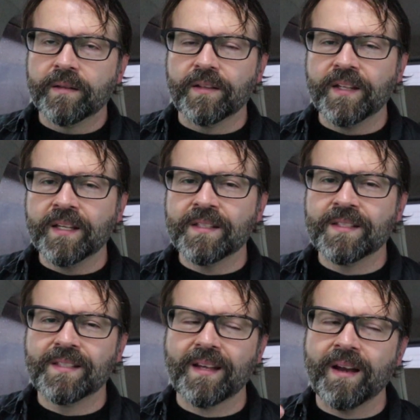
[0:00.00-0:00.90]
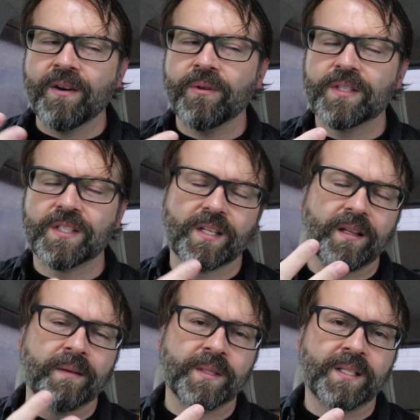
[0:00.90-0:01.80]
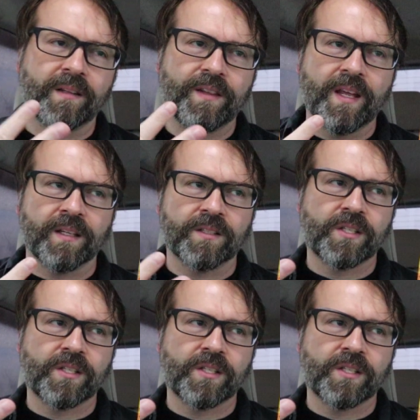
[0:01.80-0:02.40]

The thing is, I know this is a limited thing,